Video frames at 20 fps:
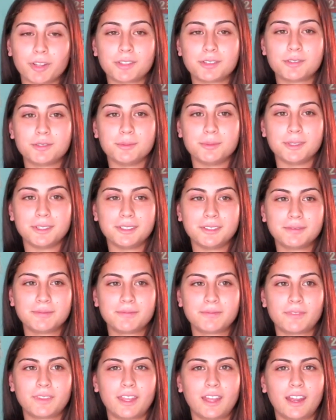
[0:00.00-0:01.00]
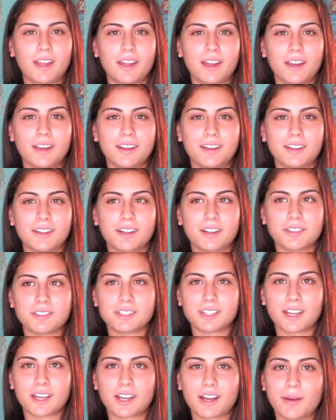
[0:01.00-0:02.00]
Bought the SUV. And I was
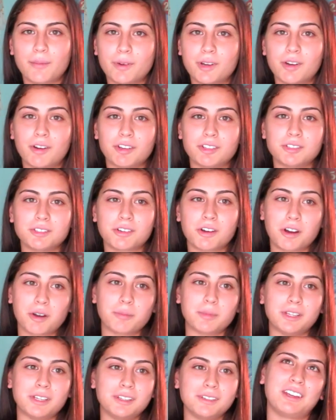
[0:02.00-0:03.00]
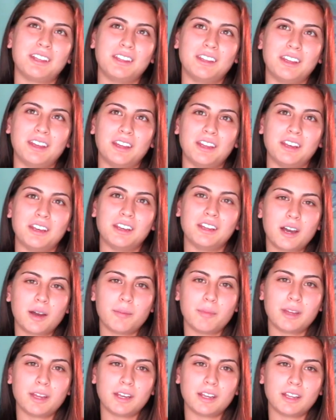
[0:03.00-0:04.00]
like, I'm gonna go out to a car meet. And then I
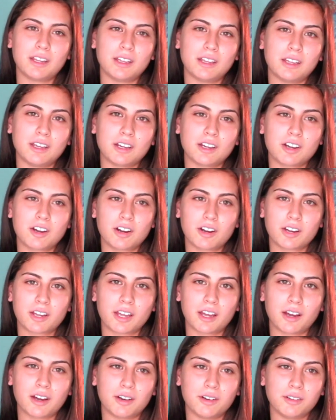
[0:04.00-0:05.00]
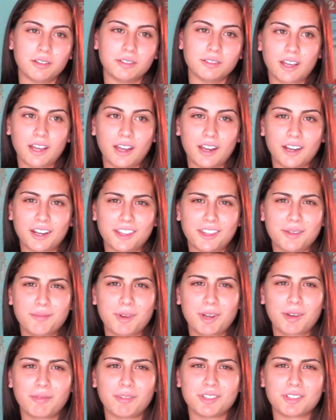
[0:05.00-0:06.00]
made a car account. And I think
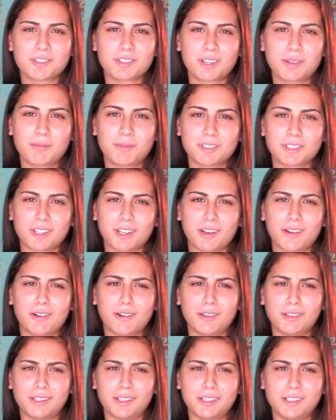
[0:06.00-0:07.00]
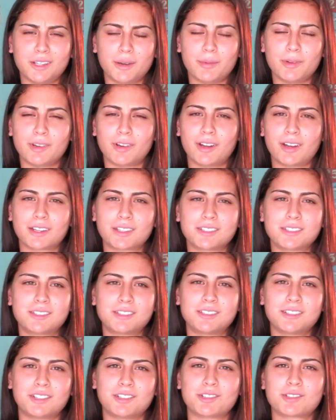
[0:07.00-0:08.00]
my original name was like
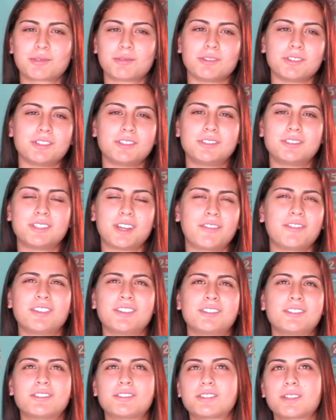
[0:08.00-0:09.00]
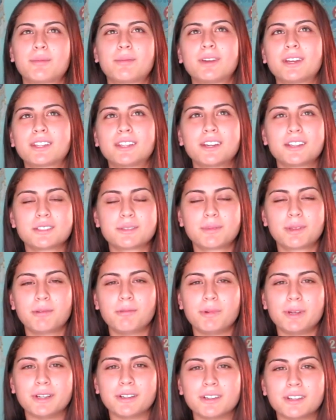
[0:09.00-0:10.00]
OllieWRX_7 or something like that, something
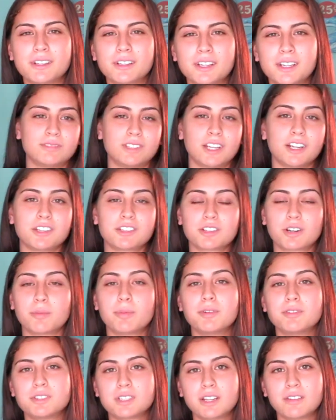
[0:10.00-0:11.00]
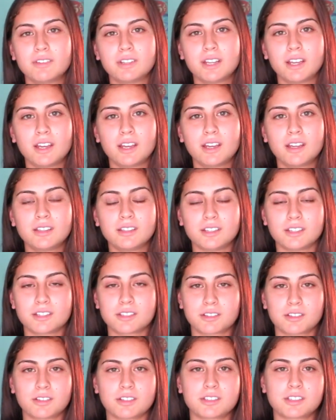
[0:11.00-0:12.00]
weird. And I started posting every day. Then I
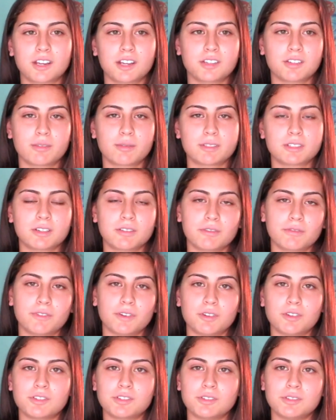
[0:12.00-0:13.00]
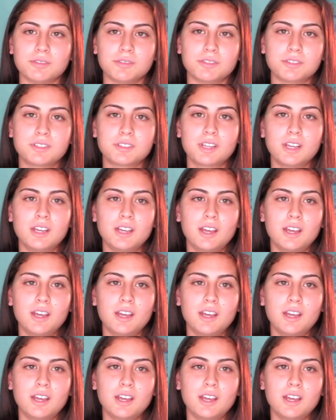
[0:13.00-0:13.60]
started scheduling myself for photo shoots.